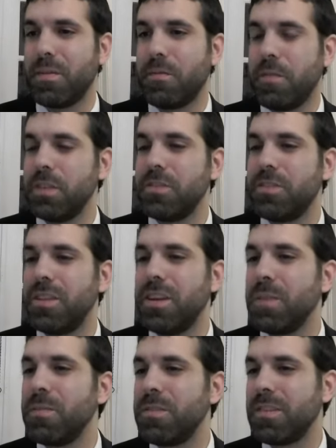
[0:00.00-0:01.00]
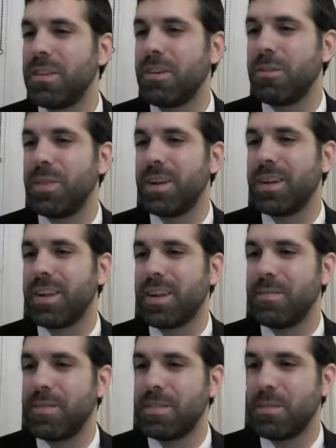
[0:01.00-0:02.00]
fudge the numbers a little bit and
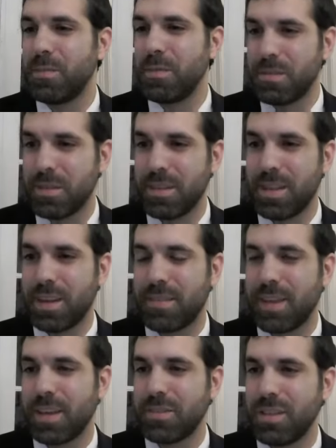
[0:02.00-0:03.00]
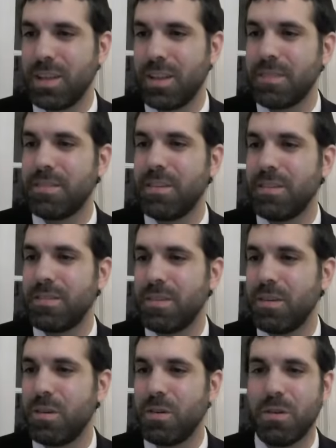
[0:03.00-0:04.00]
convince the person that it's actually less years
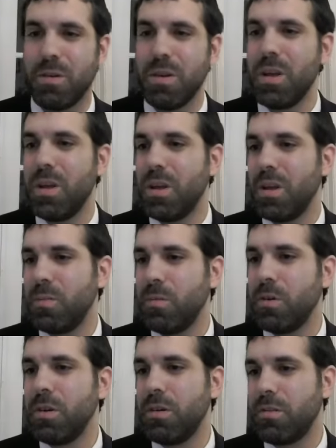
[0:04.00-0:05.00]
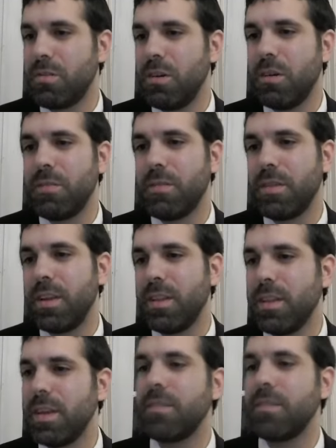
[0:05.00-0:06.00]
to, or more years to Yovel than he
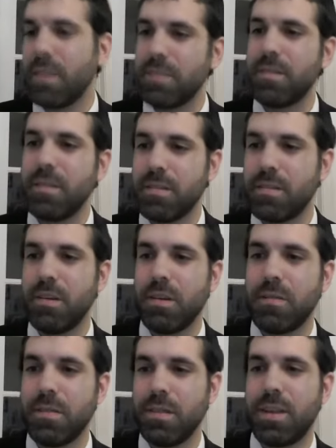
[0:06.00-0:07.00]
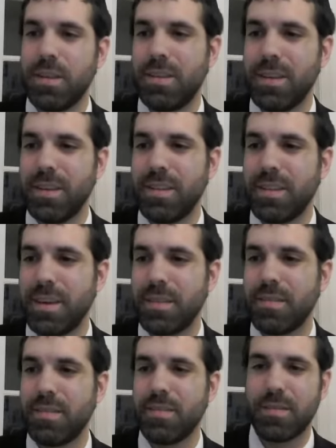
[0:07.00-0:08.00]
thinks, so less years to Yovel than, than he
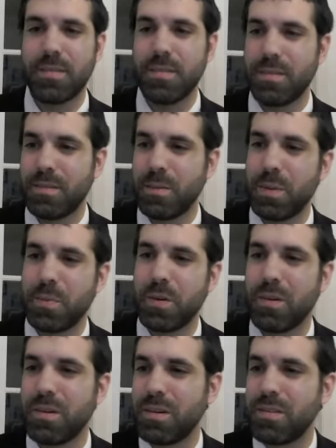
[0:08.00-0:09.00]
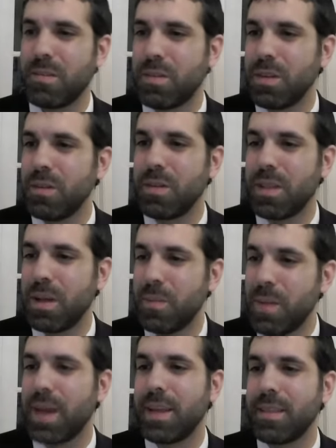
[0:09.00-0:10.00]
thinks. It's just some people aren't so clear with that
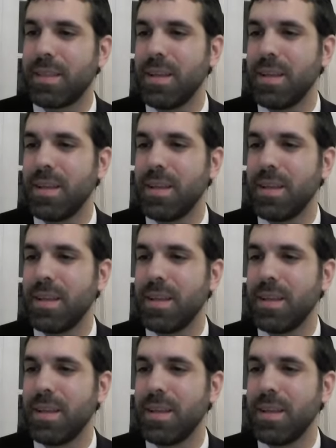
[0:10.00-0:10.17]
math.